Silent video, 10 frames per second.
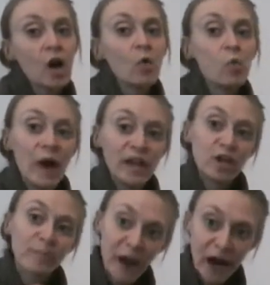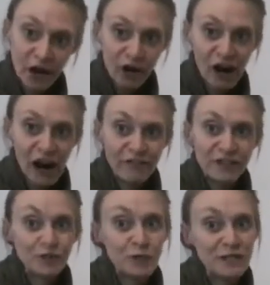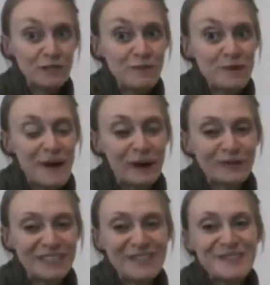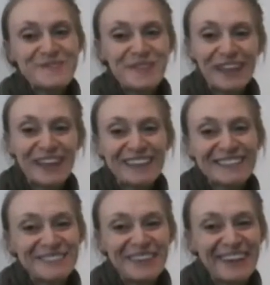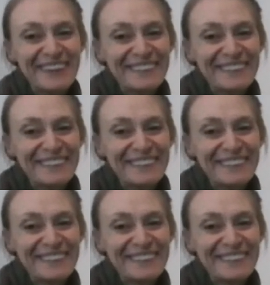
what your paragraph is going to be about. Good luck this week.